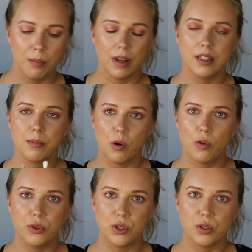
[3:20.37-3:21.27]
but they
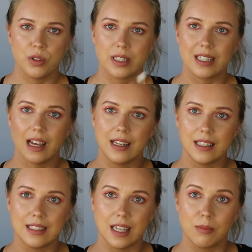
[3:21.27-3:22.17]
both do exactly
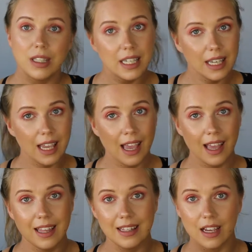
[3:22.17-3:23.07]
the same thing
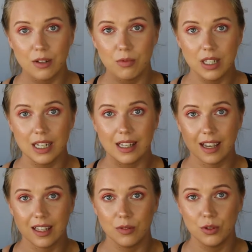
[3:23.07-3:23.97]
and I really
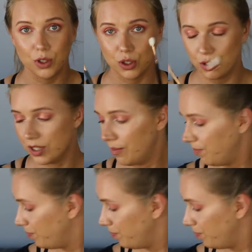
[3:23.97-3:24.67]
like them to use them.